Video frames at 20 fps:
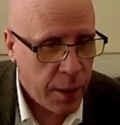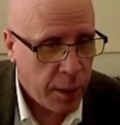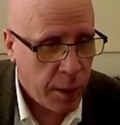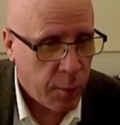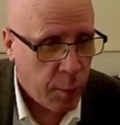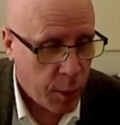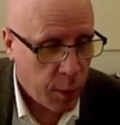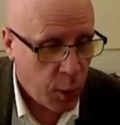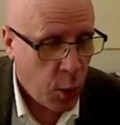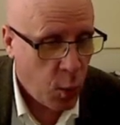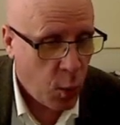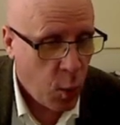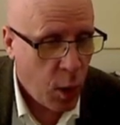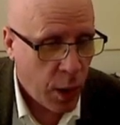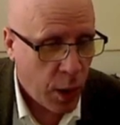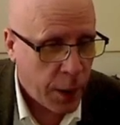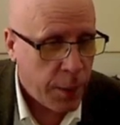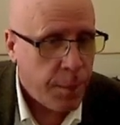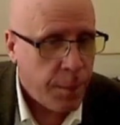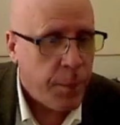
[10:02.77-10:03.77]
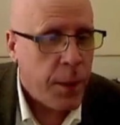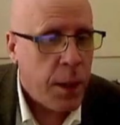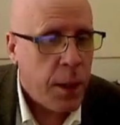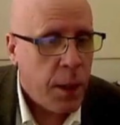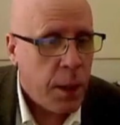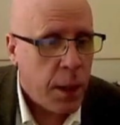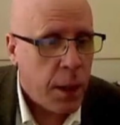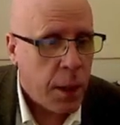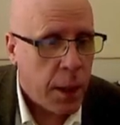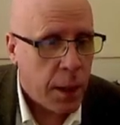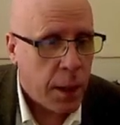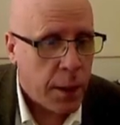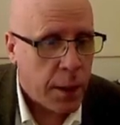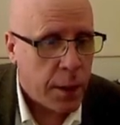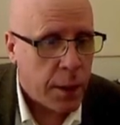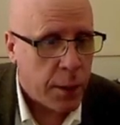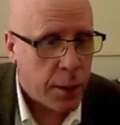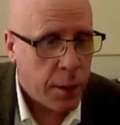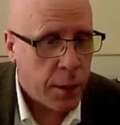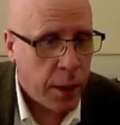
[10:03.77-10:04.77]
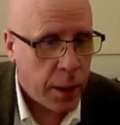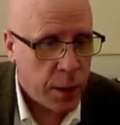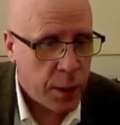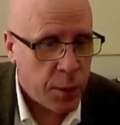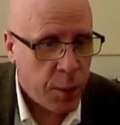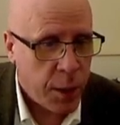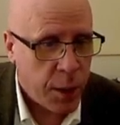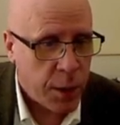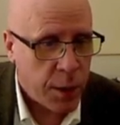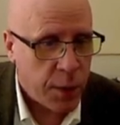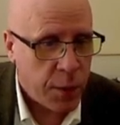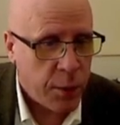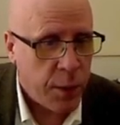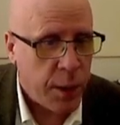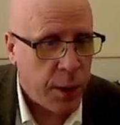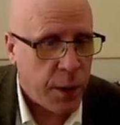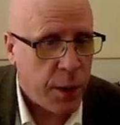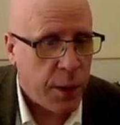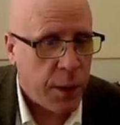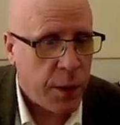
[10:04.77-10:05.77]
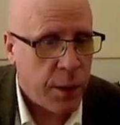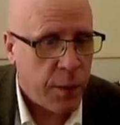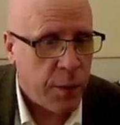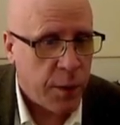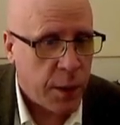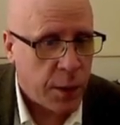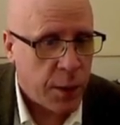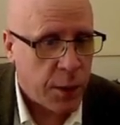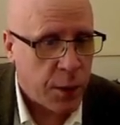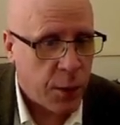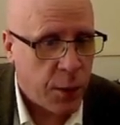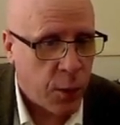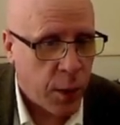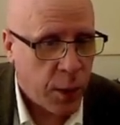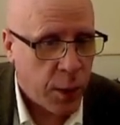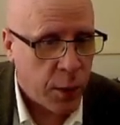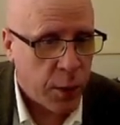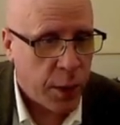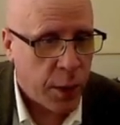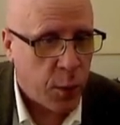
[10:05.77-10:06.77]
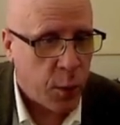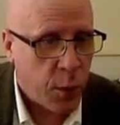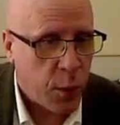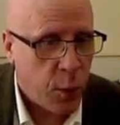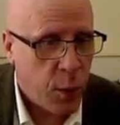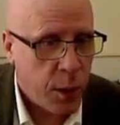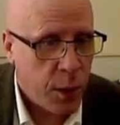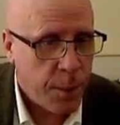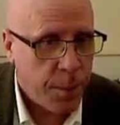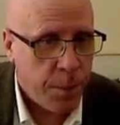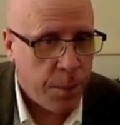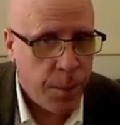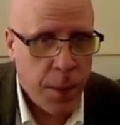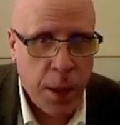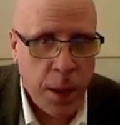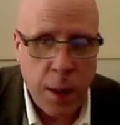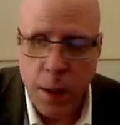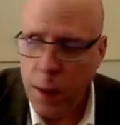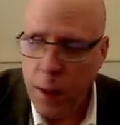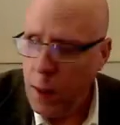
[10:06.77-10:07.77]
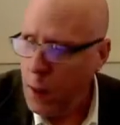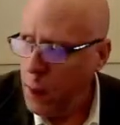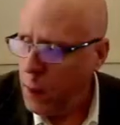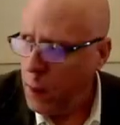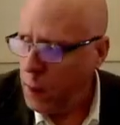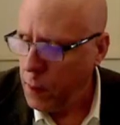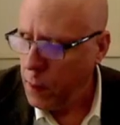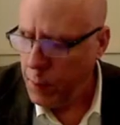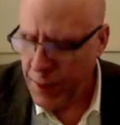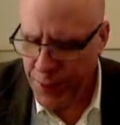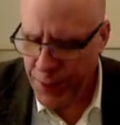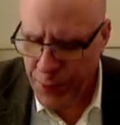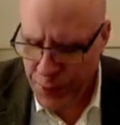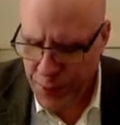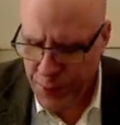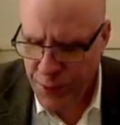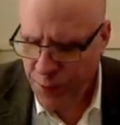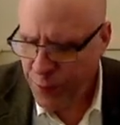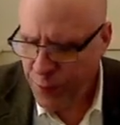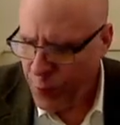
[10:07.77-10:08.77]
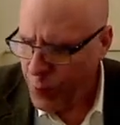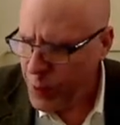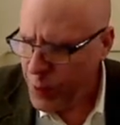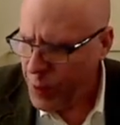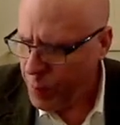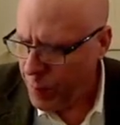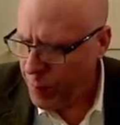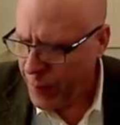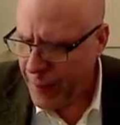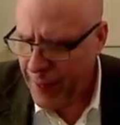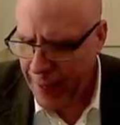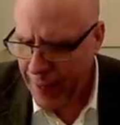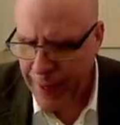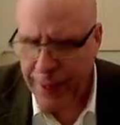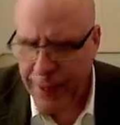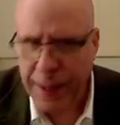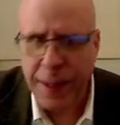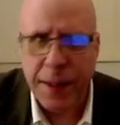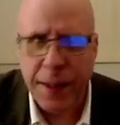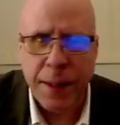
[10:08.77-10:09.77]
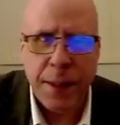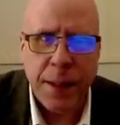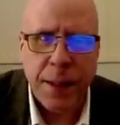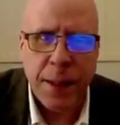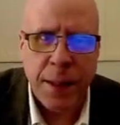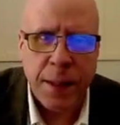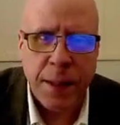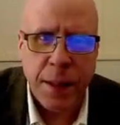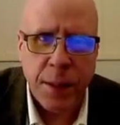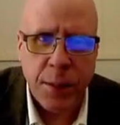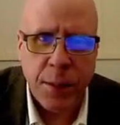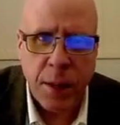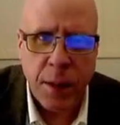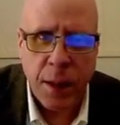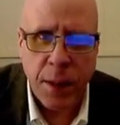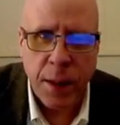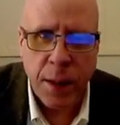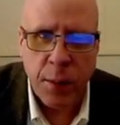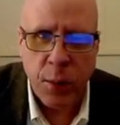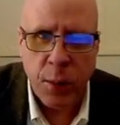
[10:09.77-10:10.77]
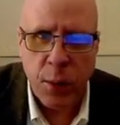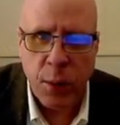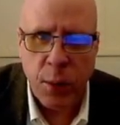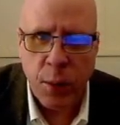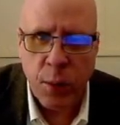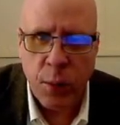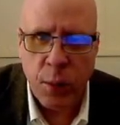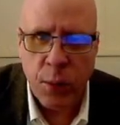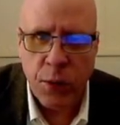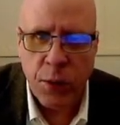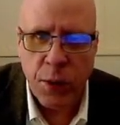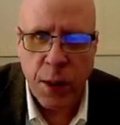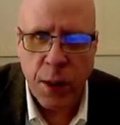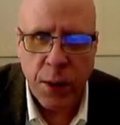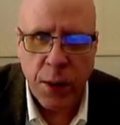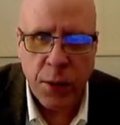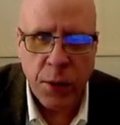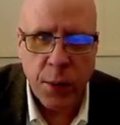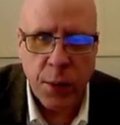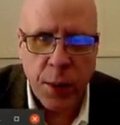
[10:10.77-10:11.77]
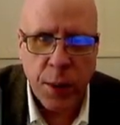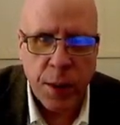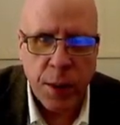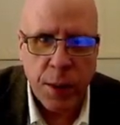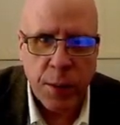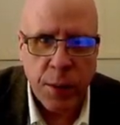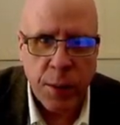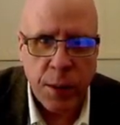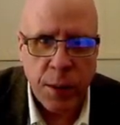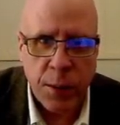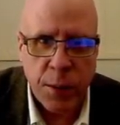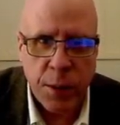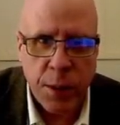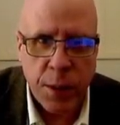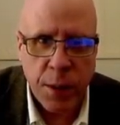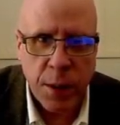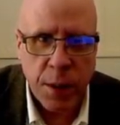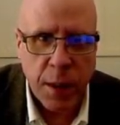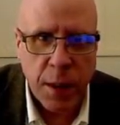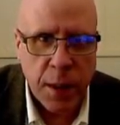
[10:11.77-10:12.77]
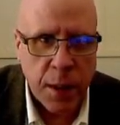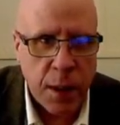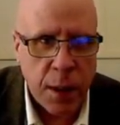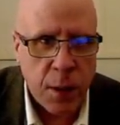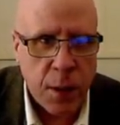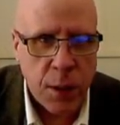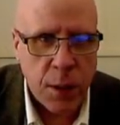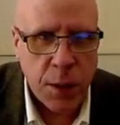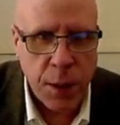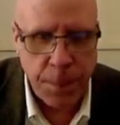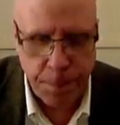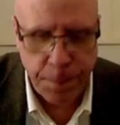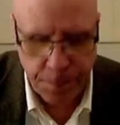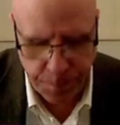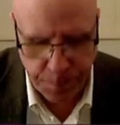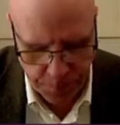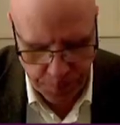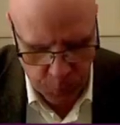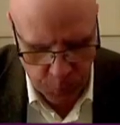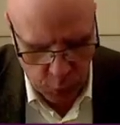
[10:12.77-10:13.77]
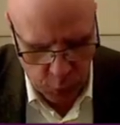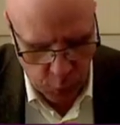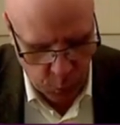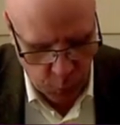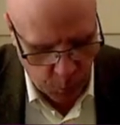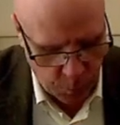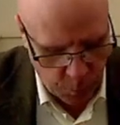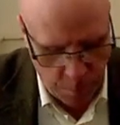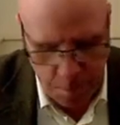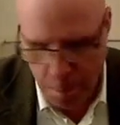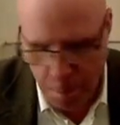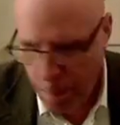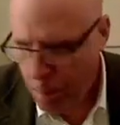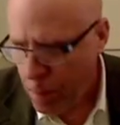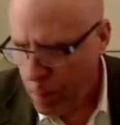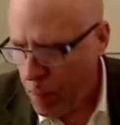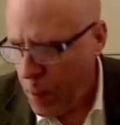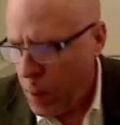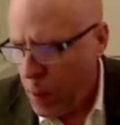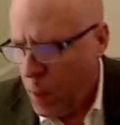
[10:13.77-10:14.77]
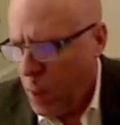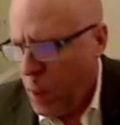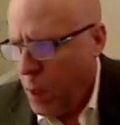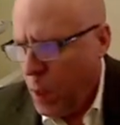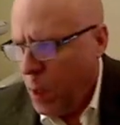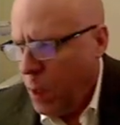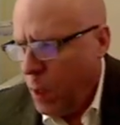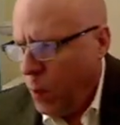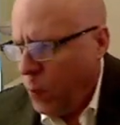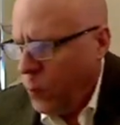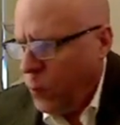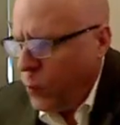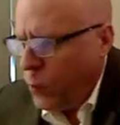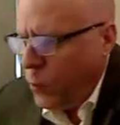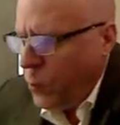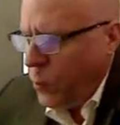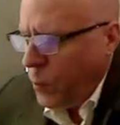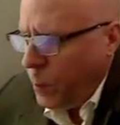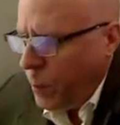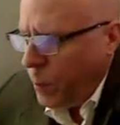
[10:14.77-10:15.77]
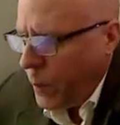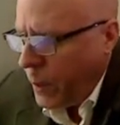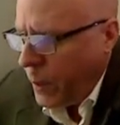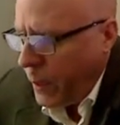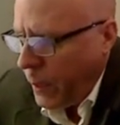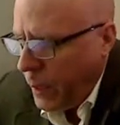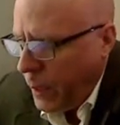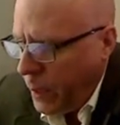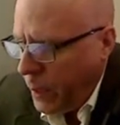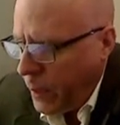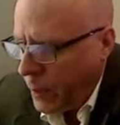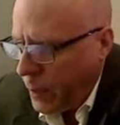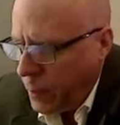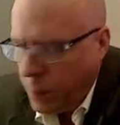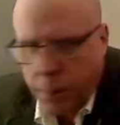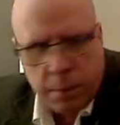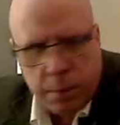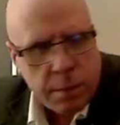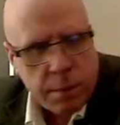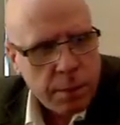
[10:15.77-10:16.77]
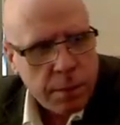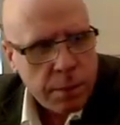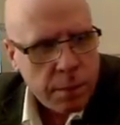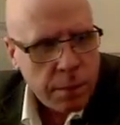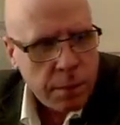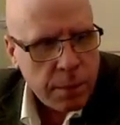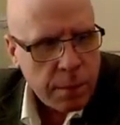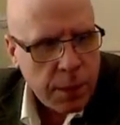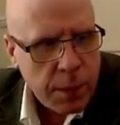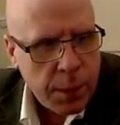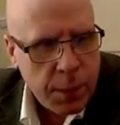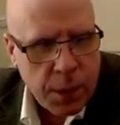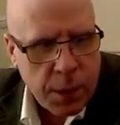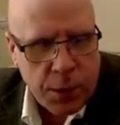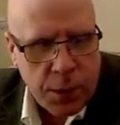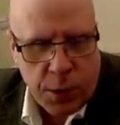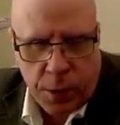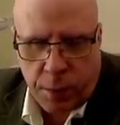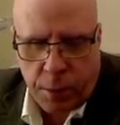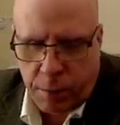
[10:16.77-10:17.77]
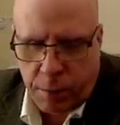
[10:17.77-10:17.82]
below 1, and x minus 3 if x is greater or equal to 1. Let me do this first by hand, and then again we'll see how to do it using the technology. So to do it by hand, maybe I should